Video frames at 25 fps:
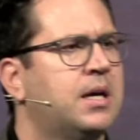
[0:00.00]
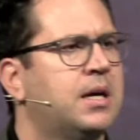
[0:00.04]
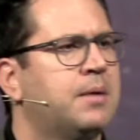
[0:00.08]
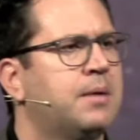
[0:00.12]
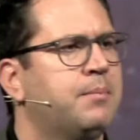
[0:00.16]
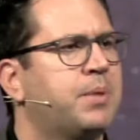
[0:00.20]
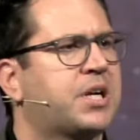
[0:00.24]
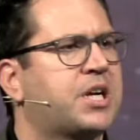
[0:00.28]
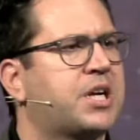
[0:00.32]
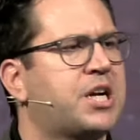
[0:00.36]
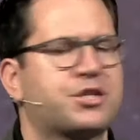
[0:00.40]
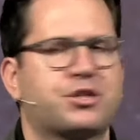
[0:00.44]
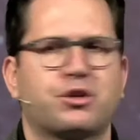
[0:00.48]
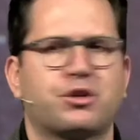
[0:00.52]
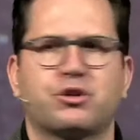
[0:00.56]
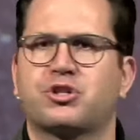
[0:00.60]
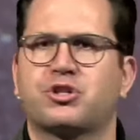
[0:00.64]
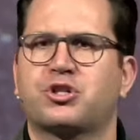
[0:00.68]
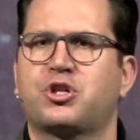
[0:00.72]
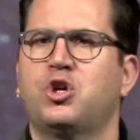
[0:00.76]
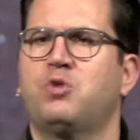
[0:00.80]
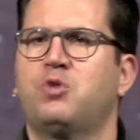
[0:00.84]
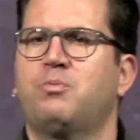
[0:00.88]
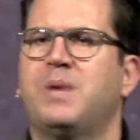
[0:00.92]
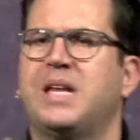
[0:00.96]
Because there's
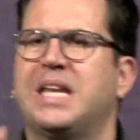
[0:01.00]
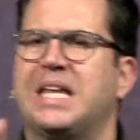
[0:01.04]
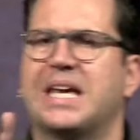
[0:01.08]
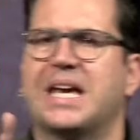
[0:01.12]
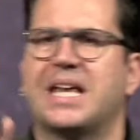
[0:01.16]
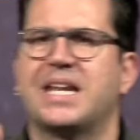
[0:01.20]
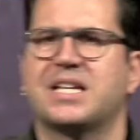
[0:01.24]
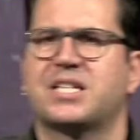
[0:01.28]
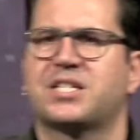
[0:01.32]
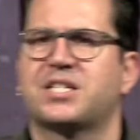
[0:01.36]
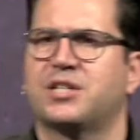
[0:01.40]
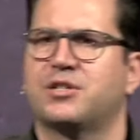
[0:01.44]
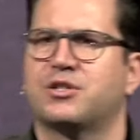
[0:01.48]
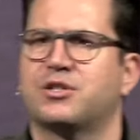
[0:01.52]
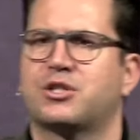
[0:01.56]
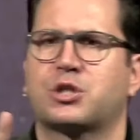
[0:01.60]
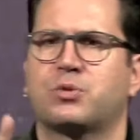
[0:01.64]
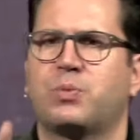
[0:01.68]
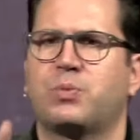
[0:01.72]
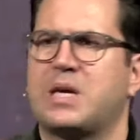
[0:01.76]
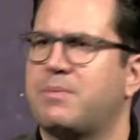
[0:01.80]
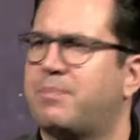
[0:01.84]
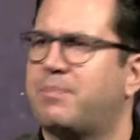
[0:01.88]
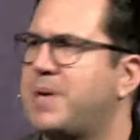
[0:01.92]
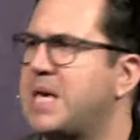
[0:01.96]
too many innocent,
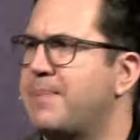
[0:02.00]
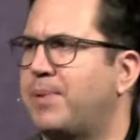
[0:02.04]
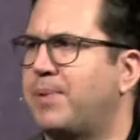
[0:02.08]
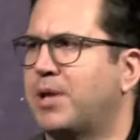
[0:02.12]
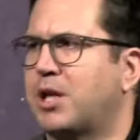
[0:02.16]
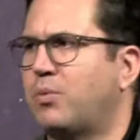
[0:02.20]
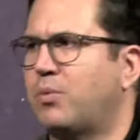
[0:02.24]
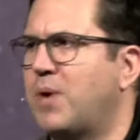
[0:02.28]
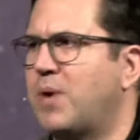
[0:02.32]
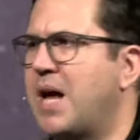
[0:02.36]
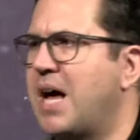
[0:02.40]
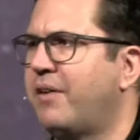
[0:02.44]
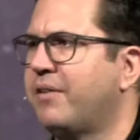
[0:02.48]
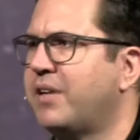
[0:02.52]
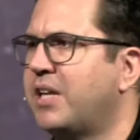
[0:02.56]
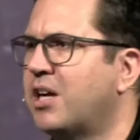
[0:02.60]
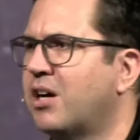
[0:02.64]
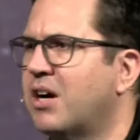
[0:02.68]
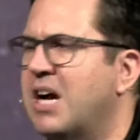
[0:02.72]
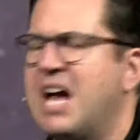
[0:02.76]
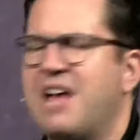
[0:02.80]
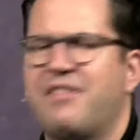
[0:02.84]
sweet people around here